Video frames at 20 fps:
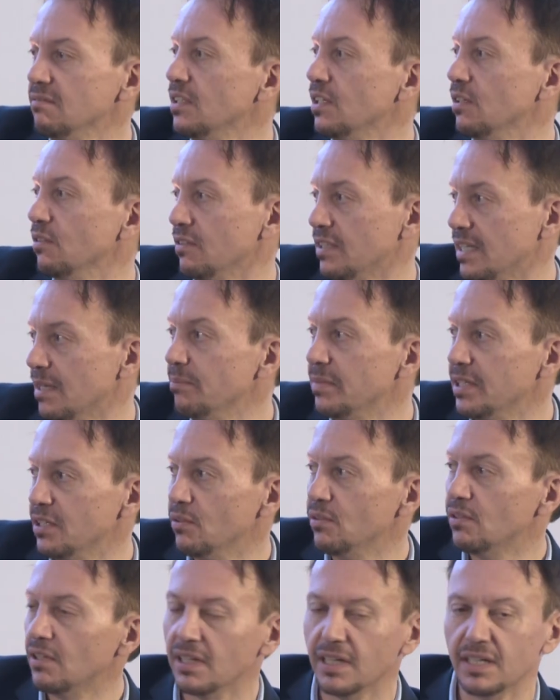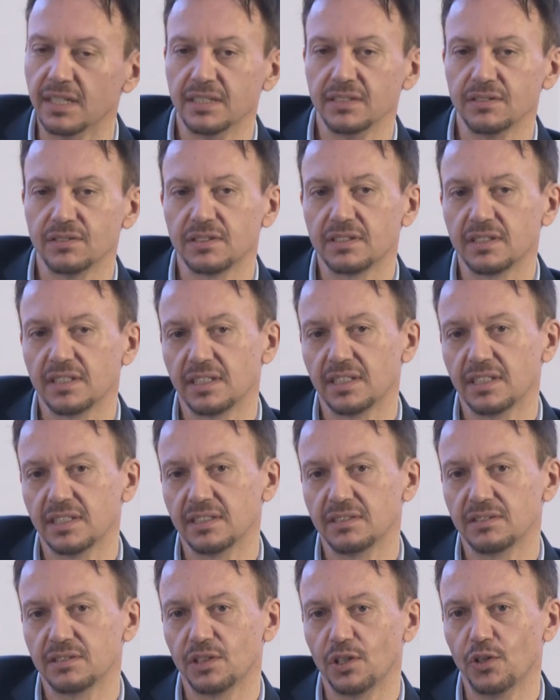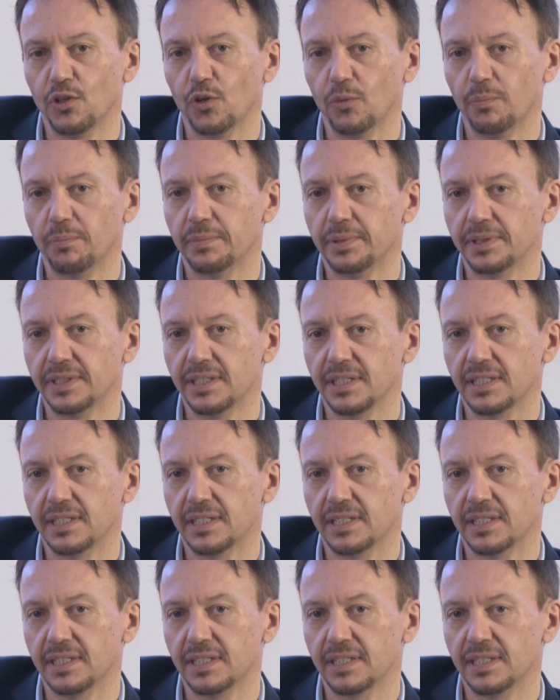you know, can be utilised to help